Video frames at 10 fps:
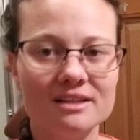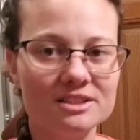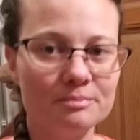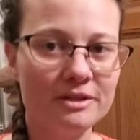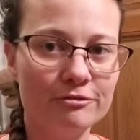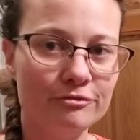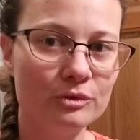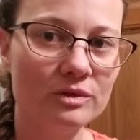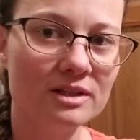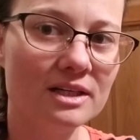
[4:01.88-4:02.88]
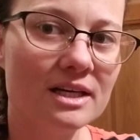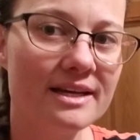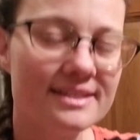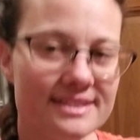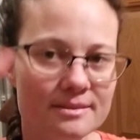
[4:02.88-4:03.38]
to be fuller,
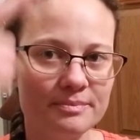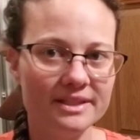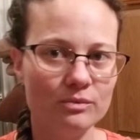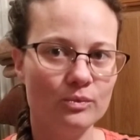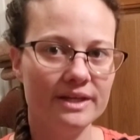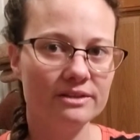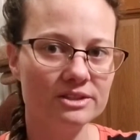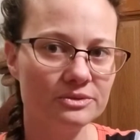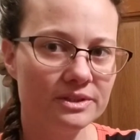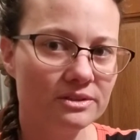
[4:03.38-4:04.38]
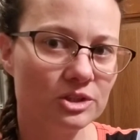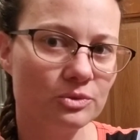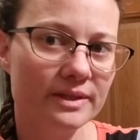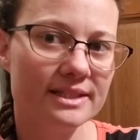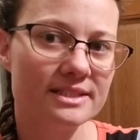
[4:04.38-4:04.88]
simply when you're doing your
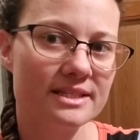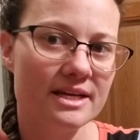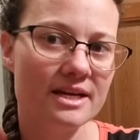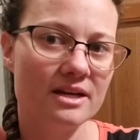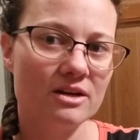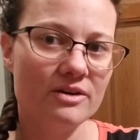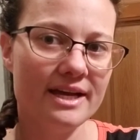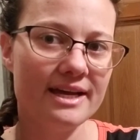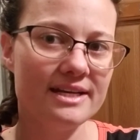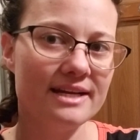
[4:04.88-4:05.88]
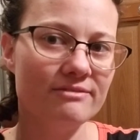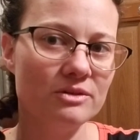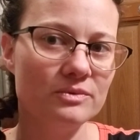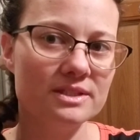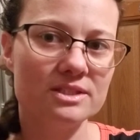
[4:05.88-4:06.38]
twist, go ahead and every
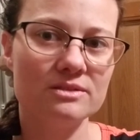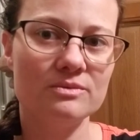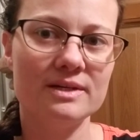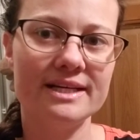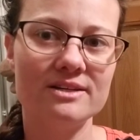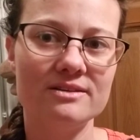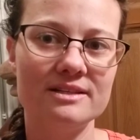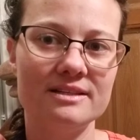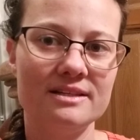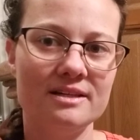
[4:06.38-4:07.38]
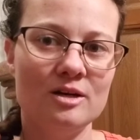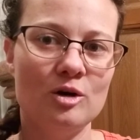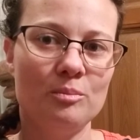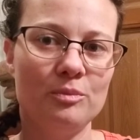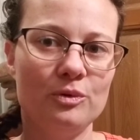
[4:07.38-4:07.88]
once in a while
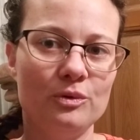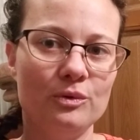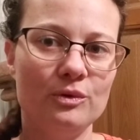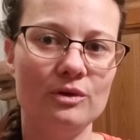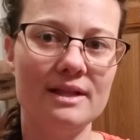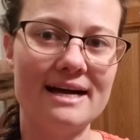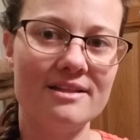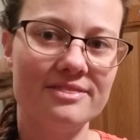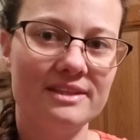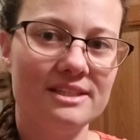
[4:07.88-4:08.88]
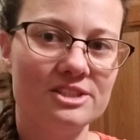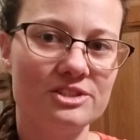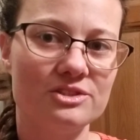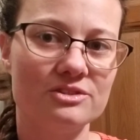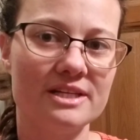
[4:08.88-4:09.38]
pull out these
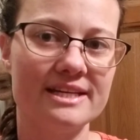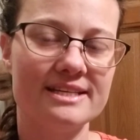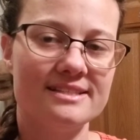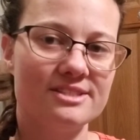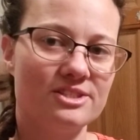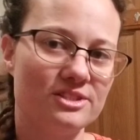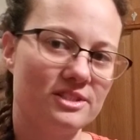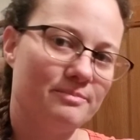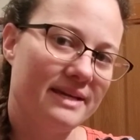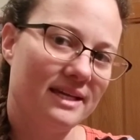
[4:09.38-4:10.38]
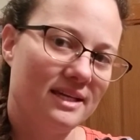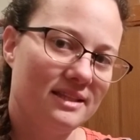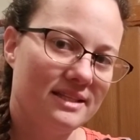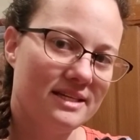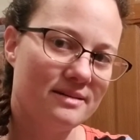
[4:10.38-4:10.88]
strands, just making
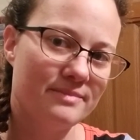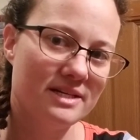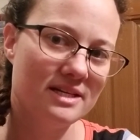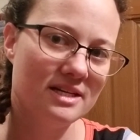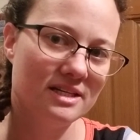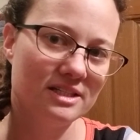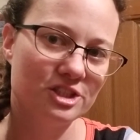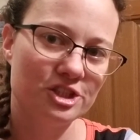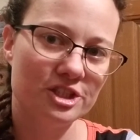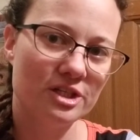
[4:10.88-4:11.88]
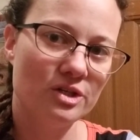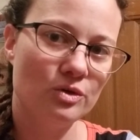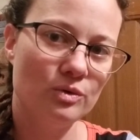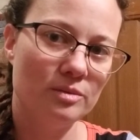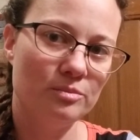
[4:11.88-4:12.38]
them
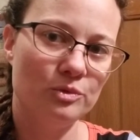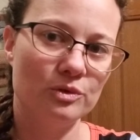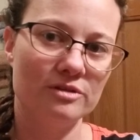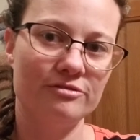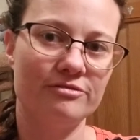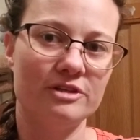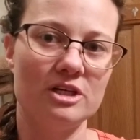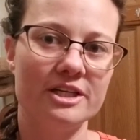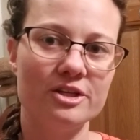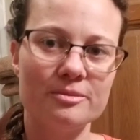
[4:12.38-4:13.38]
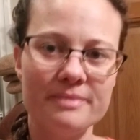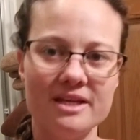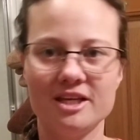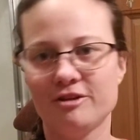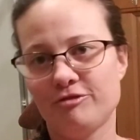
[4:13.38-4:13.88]
show more volume
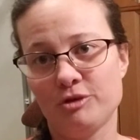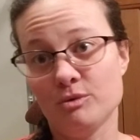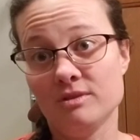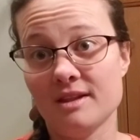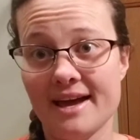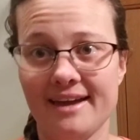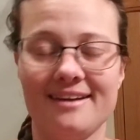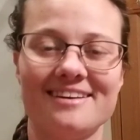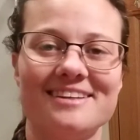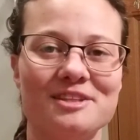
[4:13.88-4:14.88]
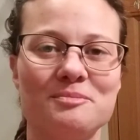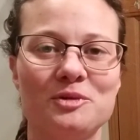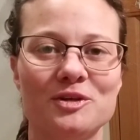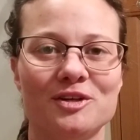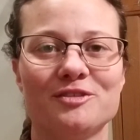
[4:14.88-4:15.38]
if you like the
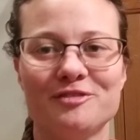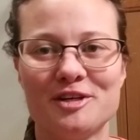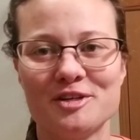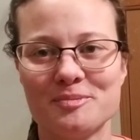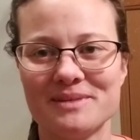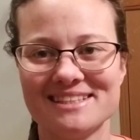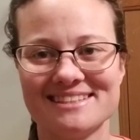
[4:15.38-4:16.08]
more voluminous.